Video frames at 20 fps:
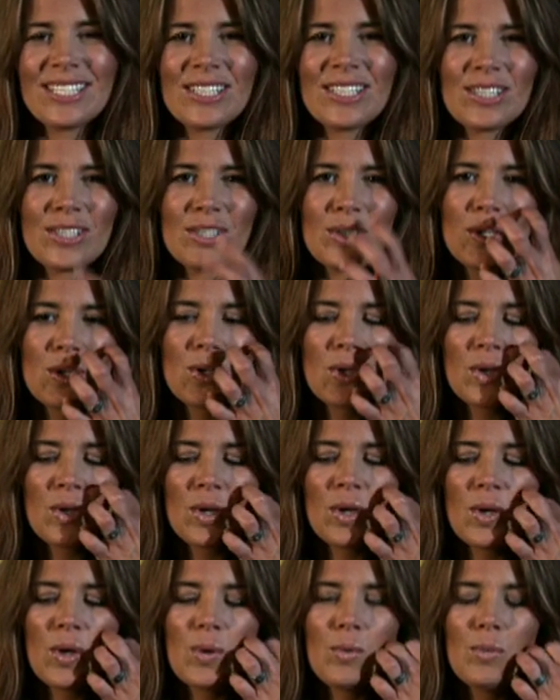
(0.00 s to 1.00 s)

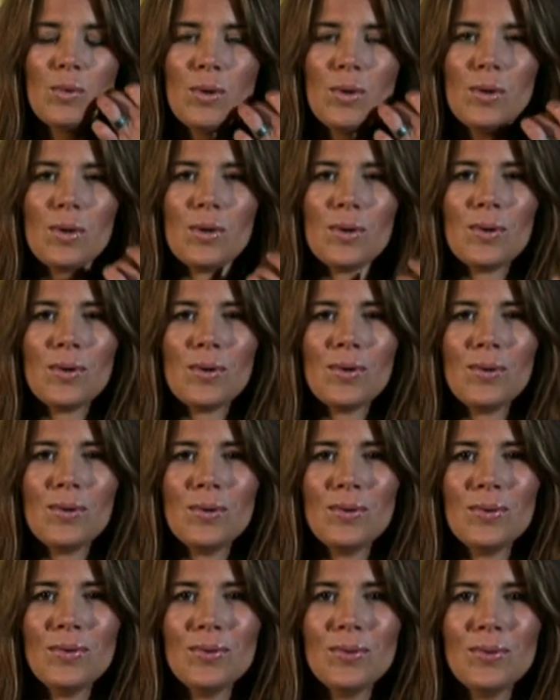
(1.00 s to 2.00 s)

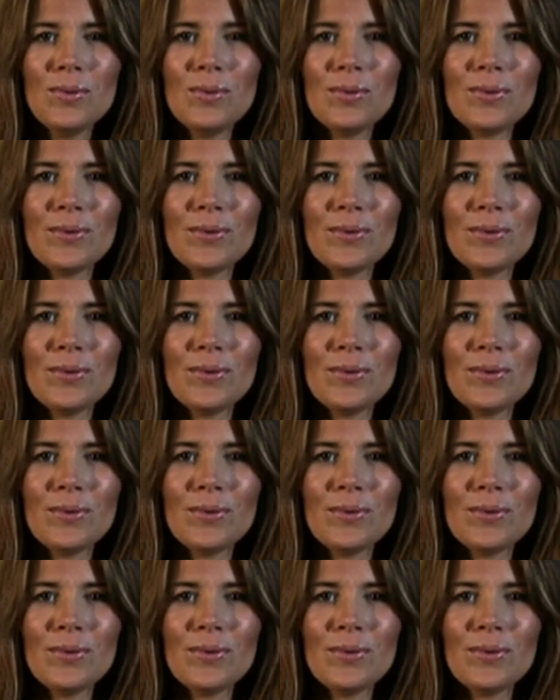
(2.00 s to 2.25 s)
(no one is talking)